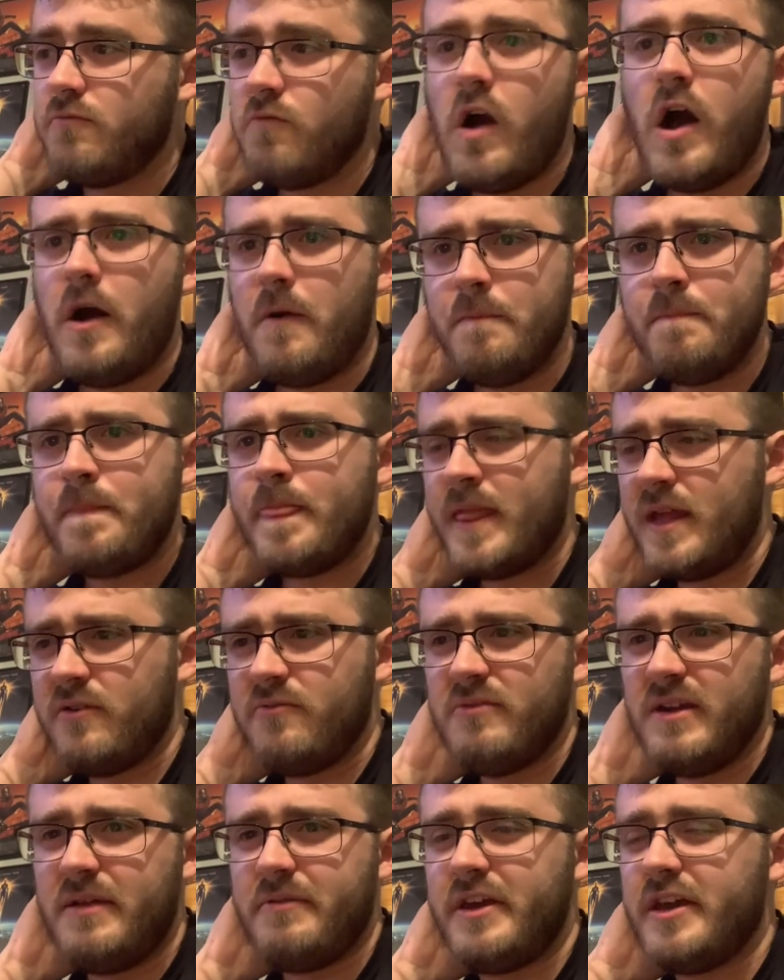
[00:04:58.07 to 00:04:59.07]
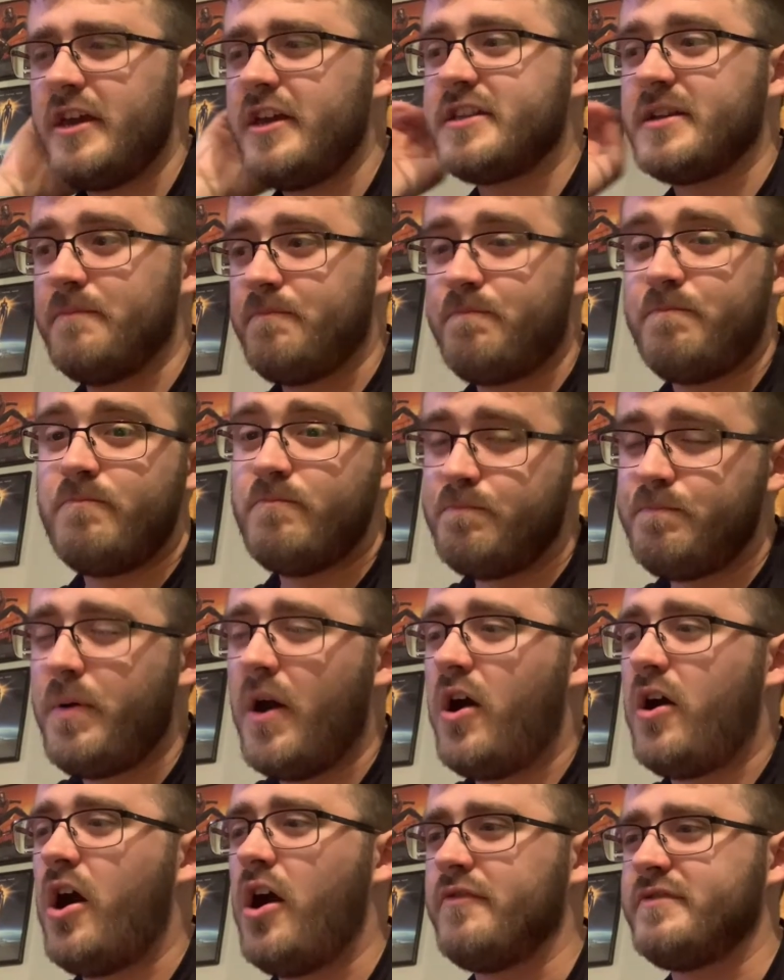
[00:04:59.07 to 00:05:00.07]
Well, whatever, it's a
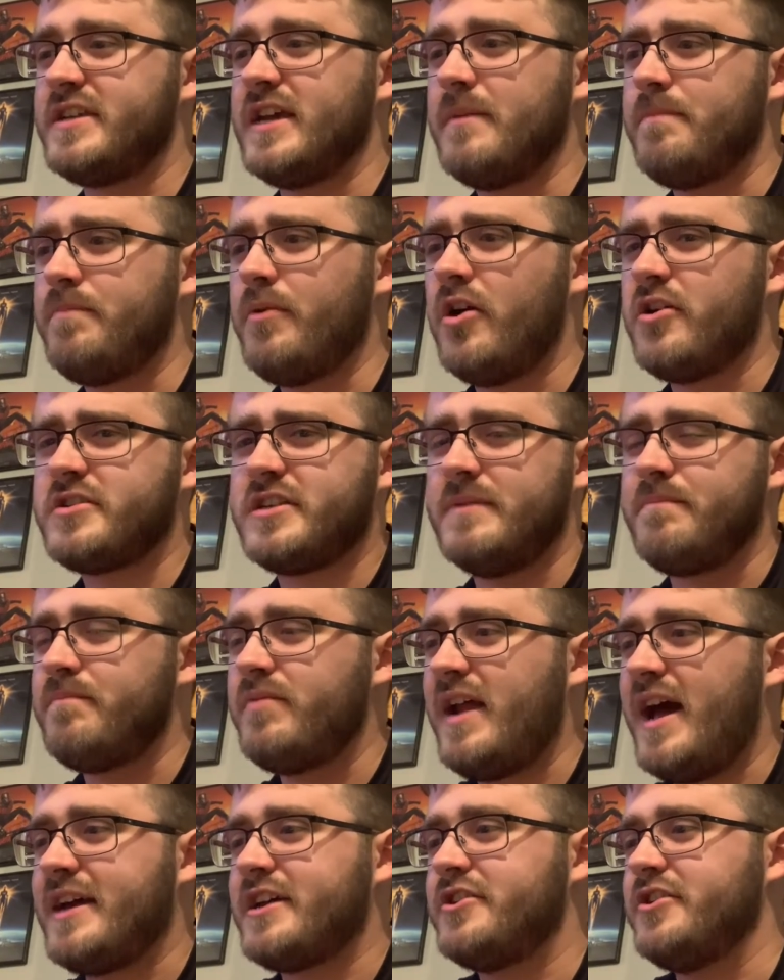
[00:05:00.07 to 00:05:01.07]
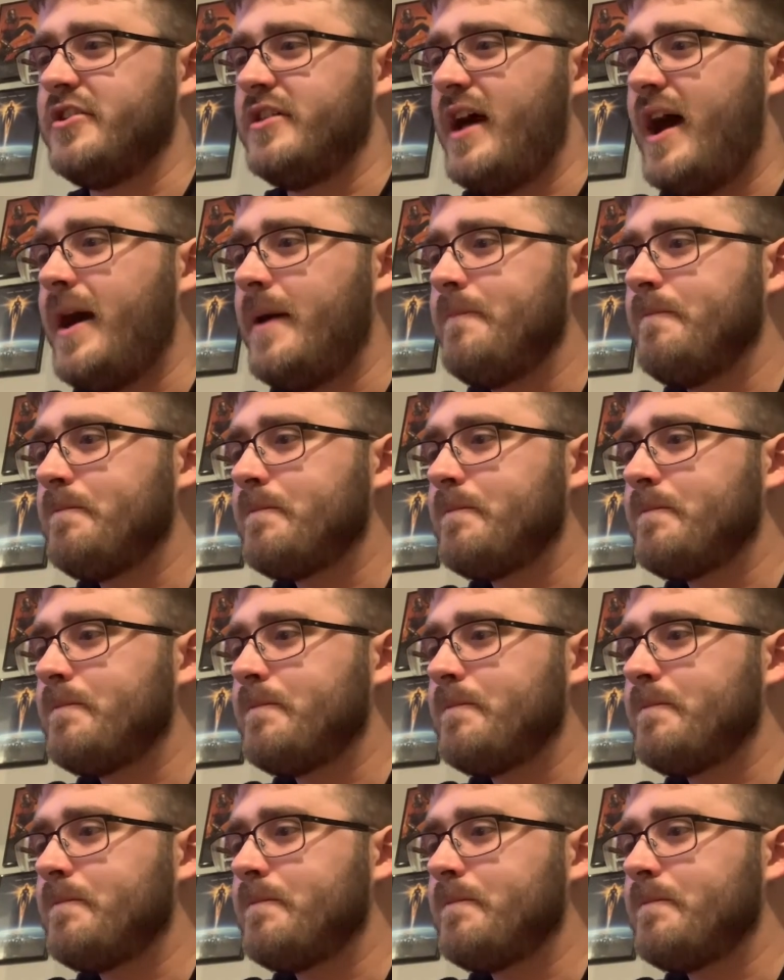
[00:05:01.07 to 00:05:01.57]
bot. obviously a box in black colour.